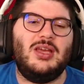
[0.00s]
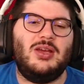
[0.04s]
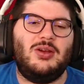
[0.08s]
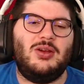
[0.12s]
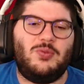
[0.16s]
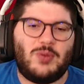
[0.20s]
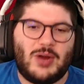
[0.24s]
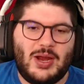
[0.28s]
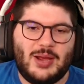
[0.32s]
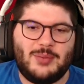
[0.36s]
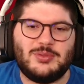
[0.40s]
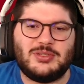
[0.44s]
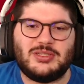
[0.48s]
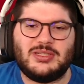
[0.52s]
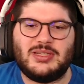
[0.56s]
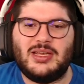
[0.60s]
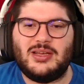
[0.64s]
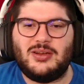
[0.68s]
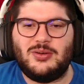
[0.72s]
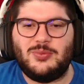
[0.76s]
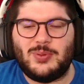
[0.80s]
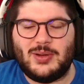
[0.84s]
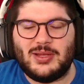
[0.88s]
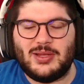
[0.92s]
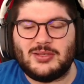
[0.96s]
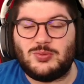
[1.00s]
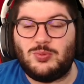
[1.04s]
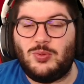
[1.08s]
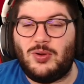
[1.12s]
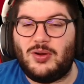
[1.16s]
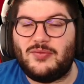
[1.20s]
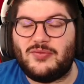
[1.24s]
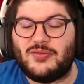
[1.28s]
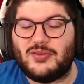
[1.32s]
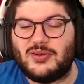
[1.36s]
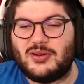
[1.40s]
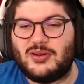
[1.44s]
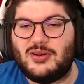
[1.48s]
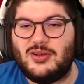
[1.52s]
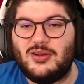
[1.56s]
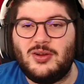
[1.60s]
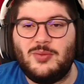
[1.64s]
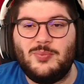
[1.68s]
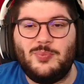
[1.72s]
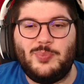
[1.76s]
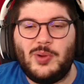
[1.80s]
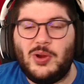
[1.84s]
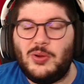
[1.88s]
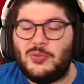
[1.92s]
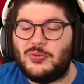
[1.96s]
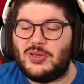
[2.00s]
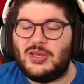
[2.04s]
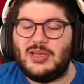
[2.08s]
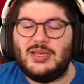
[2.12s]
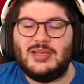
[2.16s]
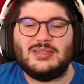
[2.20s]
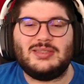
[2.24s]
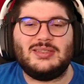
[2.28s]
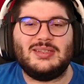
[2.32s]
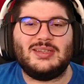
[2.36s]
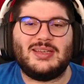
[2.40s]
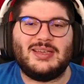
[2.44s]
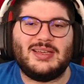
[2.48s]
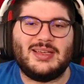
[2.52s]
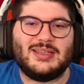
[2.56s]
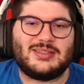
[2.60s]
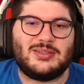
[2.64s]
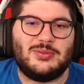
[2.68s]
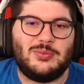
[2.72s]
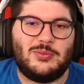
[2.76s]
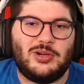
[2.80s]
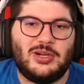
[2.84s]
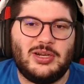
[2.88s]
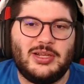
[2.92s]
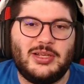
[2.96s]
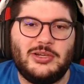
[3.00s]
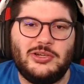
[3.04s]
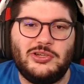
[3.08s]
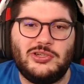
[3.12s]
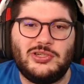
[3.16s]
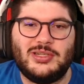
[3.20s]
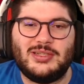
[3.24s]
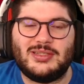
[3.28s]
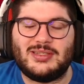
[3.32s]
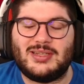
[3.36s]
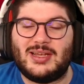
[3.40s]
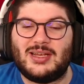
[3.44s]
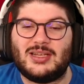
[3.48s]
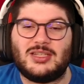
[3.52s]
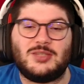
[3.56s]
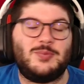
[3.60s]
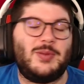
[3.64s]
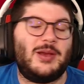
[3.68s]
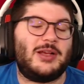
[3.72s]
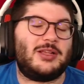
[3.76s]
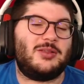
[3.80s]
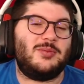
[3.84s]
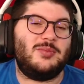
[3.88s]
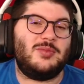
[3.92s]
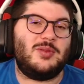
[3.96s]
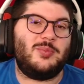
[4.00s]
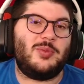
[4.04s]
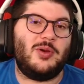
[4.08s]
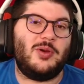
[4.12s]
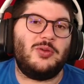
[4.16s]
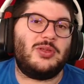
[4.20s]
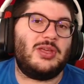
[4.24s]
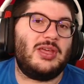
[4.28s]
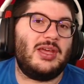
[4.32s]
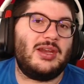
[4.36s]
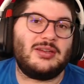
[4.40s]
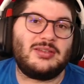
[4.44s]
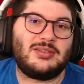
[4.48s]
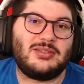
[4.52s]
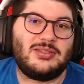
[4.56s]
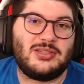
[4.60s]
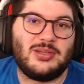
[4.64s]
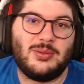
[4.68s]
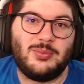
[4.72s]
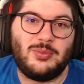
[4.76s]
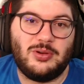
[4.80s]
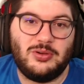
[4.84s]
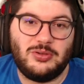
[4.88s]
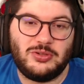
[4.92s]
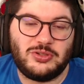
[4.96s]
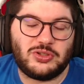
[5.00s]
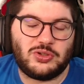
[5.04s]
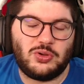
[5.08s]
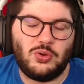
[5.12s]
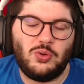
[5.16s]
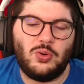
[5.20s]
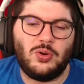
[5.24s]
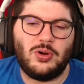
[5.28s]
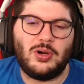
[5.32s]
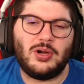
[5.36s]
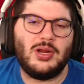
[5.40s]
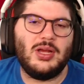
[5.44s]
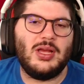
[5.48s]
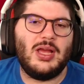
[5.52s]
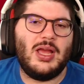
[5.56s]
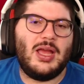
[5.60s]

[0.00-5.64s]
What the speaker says: Ramsdale plays Watford at home. Both easy to get some clean sheets. I expect them to both get a similar score.